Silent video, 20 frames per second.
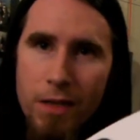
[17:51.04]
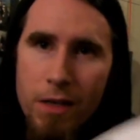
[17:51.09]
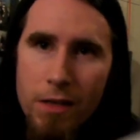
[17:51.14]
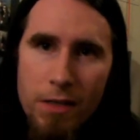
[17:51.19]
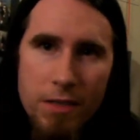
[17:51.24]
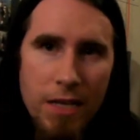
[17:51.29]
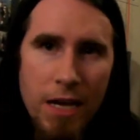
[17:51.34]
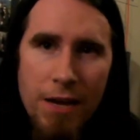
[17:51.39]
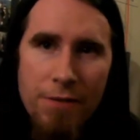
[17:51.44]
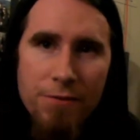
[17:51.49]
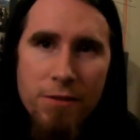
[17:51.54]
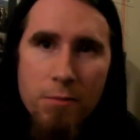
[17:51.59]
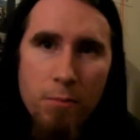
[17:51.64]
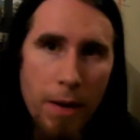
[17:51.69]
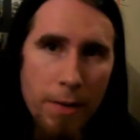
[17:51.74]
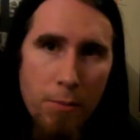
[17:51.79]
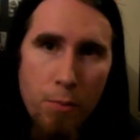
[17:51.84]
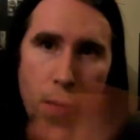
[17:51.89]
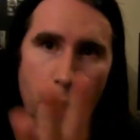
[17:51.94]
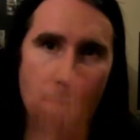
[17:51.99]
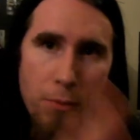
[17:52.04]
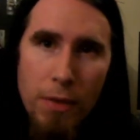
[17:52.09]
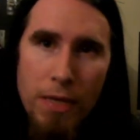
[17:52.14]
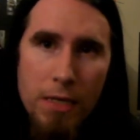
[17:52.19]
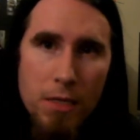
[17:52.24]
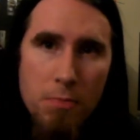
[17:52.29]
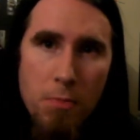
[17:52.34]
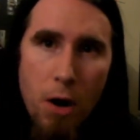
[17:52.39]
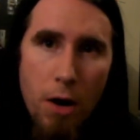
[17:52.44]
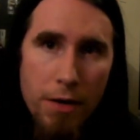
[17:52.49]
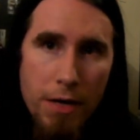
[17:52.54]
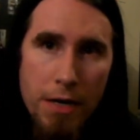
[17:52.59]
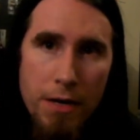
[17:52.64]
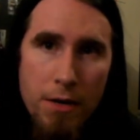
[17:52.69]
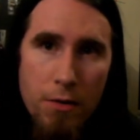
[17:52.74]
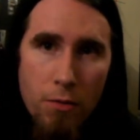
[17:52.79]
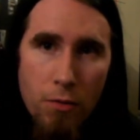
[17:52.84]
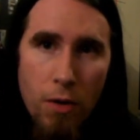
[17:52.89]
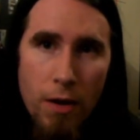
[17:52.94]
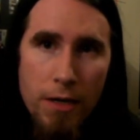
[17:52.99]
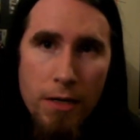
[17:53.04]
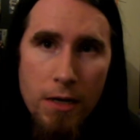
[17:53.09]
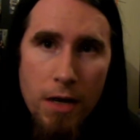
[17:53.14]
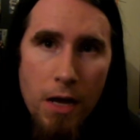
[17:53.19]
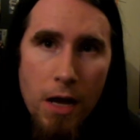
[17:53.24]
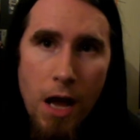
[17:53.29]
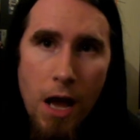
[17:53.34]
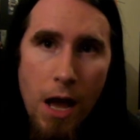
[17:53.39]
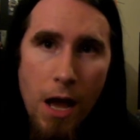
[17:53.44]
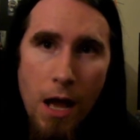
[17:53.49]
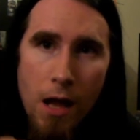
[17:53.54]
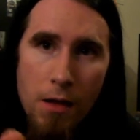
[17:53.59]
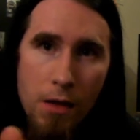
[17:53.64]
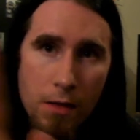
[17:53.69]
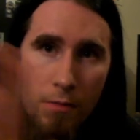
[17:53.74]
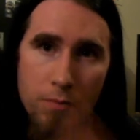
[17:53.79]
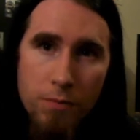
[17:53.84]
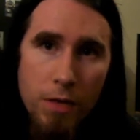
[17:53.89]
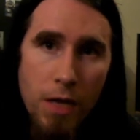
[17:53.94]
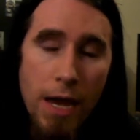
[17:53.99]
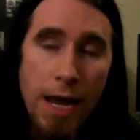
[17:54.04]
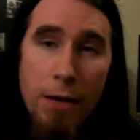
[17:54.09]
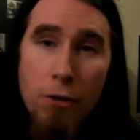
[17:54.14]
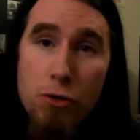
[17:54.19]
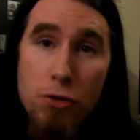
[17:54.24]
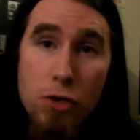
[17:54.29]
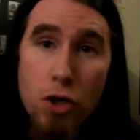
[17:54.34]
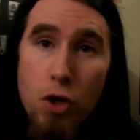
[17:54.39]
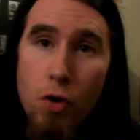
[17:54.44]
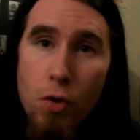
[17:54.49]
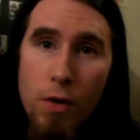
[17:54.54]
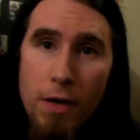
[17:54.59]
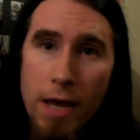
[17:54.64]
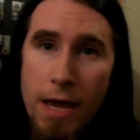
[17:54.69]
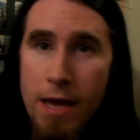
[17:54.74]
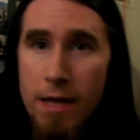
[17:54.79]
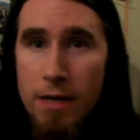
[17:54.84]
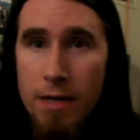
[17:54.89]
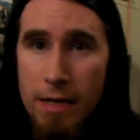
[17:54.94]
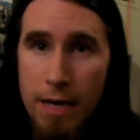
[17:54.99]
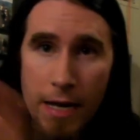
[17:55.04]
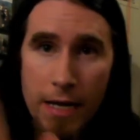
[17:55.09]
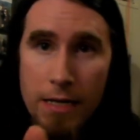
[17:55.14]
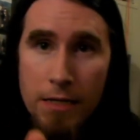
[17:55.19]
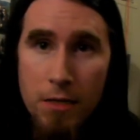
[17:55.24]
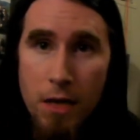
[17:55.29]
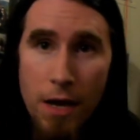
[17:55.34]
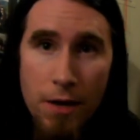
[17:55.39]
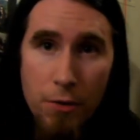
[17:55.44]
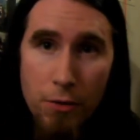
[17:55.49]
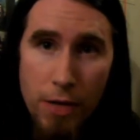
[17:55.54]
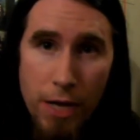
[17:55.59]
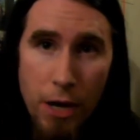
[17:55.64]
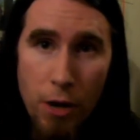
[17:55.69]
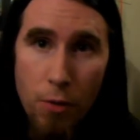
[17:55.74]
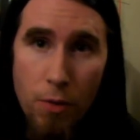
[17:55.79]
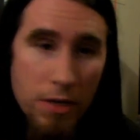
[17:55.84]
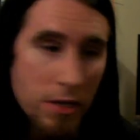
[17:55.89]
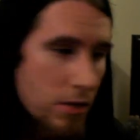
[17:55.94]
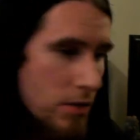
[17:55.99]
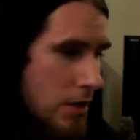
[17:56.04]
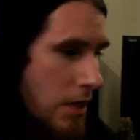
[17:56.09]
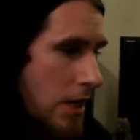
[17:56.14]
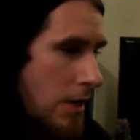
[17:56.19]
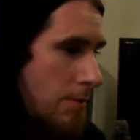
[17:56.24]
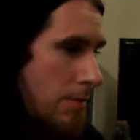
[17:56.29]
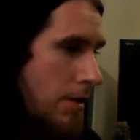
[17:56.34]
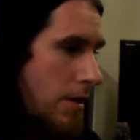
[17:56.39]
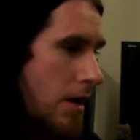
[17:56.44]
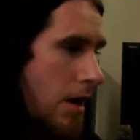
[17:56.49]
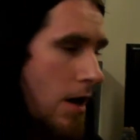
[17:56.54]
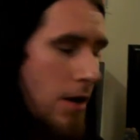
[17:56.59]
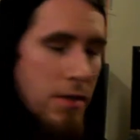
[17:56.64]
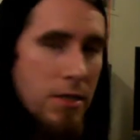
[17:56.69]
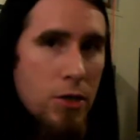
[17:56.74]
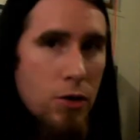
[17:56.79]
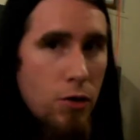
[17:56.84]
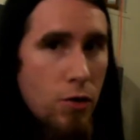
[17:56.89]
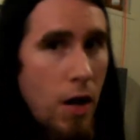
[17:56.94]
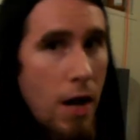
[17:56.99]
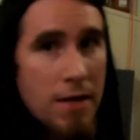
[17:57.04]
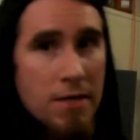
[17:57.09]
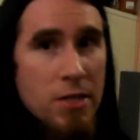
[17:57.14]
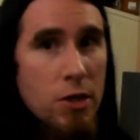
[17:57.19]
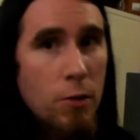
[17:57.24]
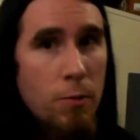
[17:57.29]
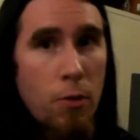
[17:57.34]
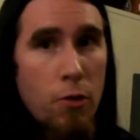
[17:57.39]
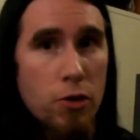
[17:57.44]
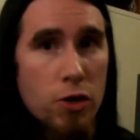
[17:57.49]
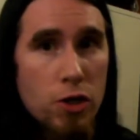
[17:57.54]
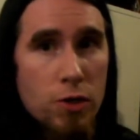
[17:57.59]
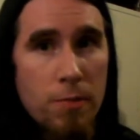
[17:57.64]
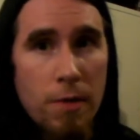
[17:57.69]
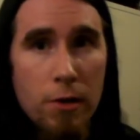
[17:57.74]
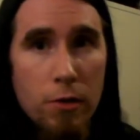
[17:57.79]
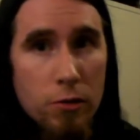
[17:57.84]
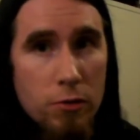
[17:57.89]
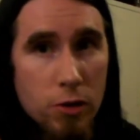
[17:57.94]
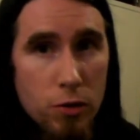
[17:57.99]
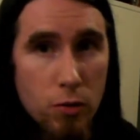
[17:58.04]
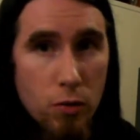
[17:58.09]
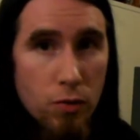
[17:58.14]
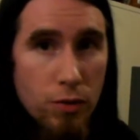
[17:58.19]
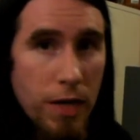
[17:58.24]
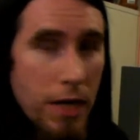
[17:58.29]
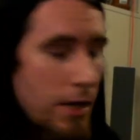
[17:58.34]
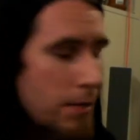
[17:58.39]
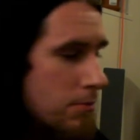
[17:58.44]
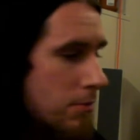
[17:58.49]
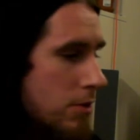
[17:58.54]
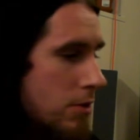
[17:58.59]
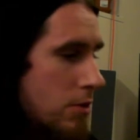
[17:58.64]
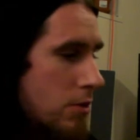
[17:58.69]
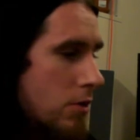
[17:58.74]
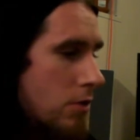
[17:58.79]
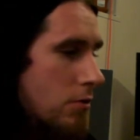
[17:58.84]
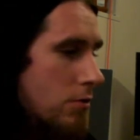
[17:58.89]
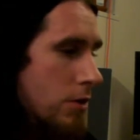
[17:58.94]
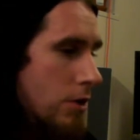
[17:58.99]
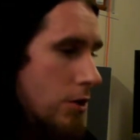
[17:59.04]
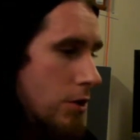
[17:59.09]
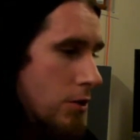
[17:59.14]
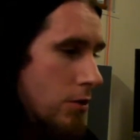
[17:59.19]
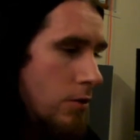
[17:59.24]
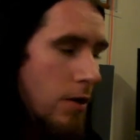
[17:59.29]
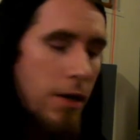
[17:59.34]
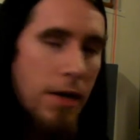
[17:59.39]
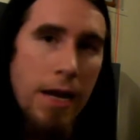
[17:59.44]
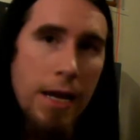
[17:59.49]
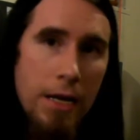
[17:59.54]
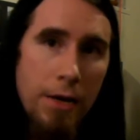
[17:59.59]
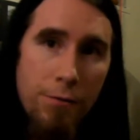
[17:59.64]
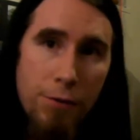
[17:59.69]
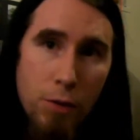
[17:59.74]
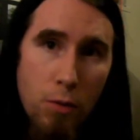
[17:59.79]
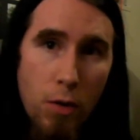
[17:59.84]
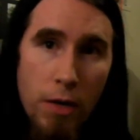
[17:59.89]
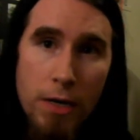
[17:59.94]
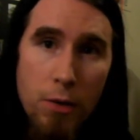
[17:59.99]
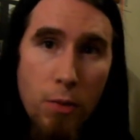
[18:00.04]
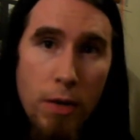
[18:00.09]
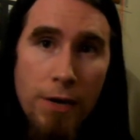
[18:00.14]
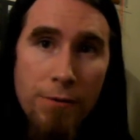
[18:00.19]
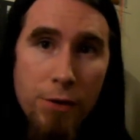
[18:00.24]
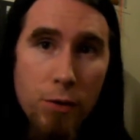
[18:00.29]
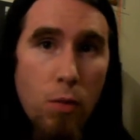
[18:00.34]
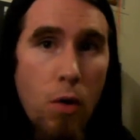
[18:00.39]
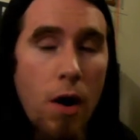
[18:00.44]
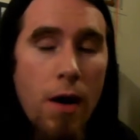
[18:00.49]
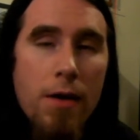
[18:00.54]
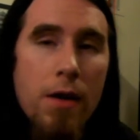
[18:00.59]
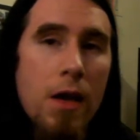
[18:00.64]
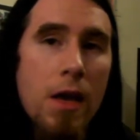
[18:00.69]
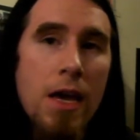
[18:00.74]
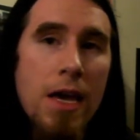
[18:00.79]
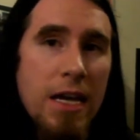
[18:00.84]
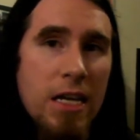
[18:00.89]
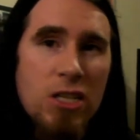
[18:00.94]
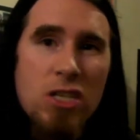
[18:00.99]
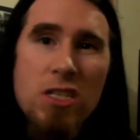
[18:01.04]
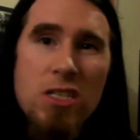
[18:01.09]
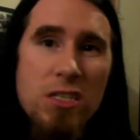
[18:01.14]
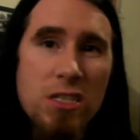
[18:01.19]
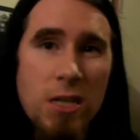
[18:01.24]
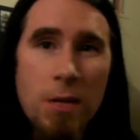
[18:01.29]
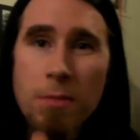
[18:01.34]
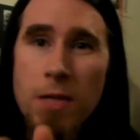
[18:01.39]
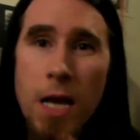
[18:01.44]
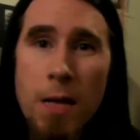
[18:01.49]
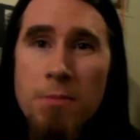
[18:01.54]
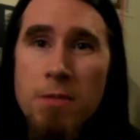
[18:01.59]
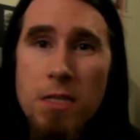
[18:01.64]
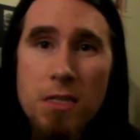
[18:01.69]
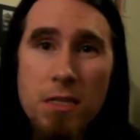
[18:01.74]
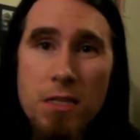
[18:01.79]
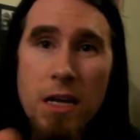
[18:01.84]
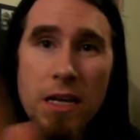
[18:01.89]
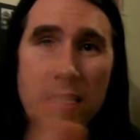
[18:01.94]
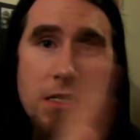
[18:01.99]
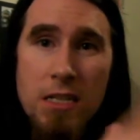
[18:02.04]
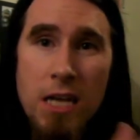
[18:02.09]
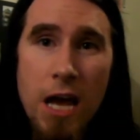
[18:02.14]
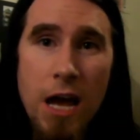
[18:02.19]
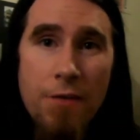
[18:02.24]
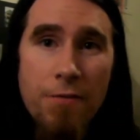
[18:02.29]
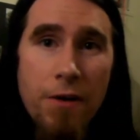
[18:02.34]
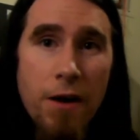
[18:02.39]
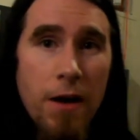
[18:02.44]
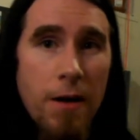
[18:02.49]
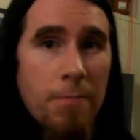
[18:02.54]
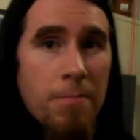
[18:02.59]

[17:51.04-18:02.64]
because I have my Wii is modded, right? Haters go ahead and hate. I don't care what you say, but I still purchase my old school games. So you know what? Hate away if you want. It's just sometimes it's nice to have